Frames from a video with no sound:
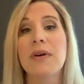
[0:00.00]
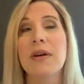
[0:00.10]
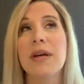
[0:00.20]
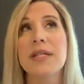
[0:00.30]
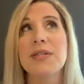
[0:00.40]

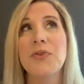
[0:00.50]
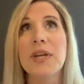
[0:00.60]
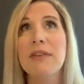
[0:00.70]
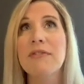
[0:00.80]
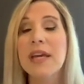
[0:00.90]
as
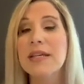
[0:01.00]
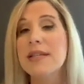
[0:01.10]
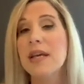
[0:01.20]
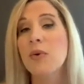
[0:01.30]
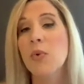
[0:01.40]
forgiving
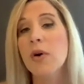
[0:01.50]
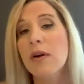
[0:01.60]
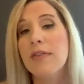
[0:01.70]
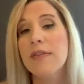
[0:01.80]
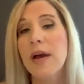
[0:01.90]
as they
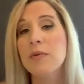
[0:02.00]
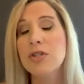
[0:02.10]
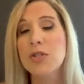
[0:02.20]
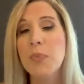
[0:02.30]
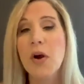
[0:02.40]
were, that was
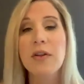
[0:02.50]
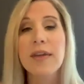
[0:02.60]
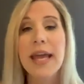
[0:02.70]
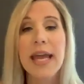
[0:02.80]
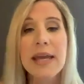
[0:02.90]
just part of
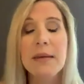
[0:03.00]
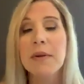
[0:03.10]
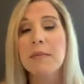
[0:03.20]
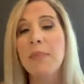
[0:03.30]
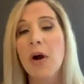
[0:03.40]
the game
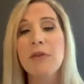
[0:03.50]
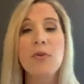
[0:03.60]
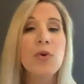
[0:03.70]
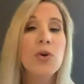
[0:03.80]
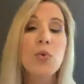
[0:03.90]
and part of
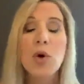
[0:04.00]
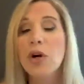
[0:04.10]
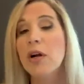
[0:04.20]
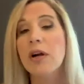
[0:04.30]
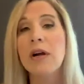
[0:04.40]
who you
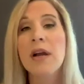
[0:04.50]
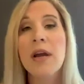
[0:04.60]
were?